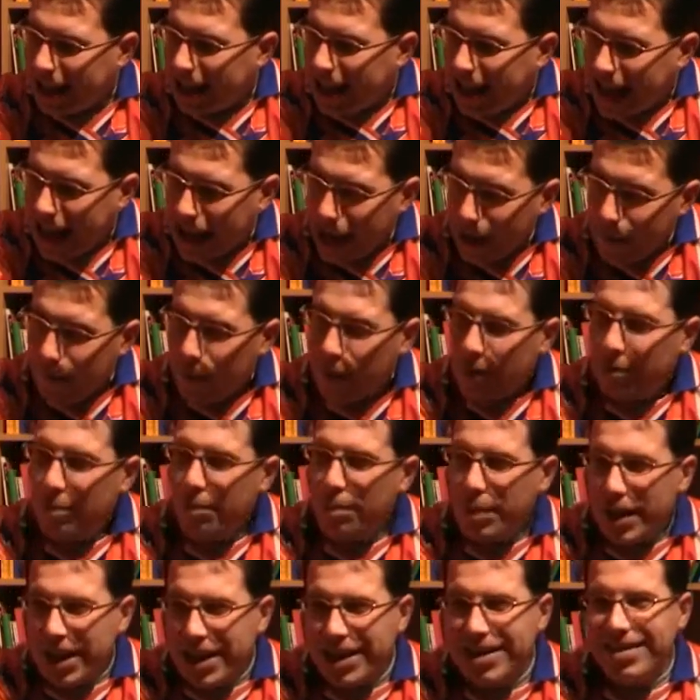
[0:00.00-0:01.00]
haven't
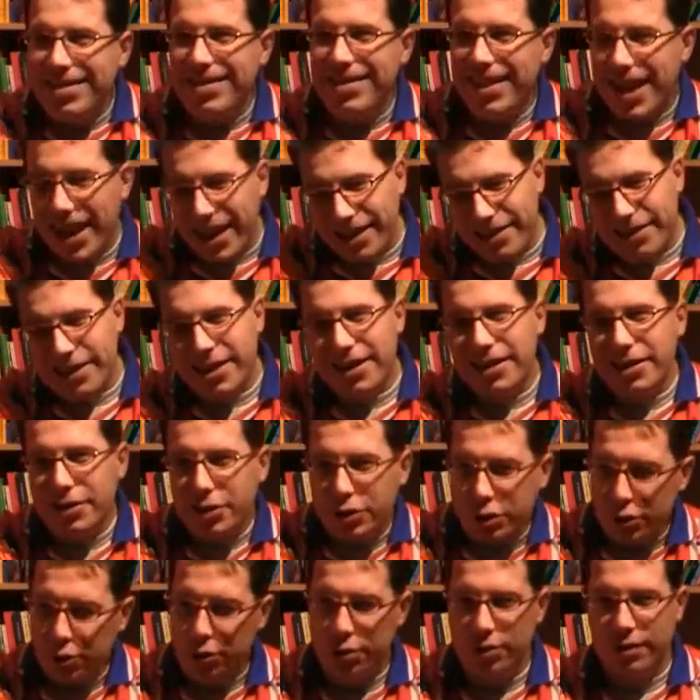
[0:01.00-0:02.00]
been that
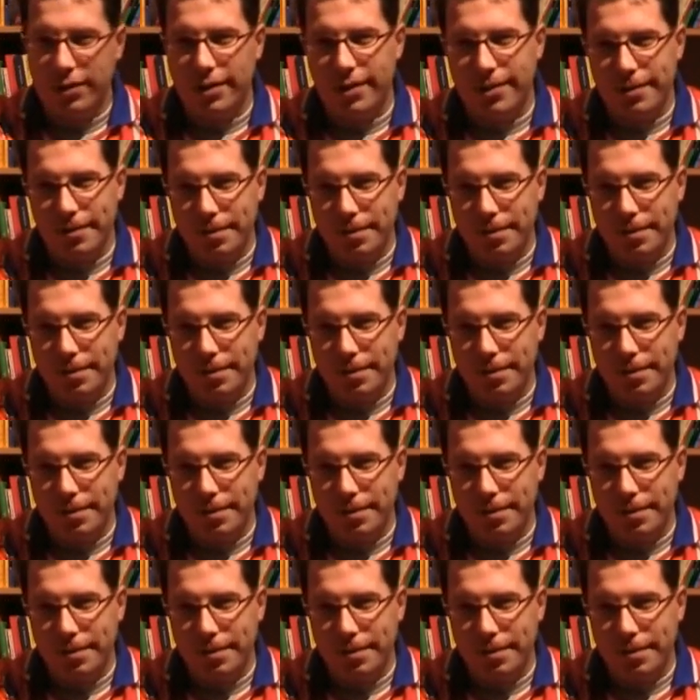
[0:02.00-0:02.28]
good.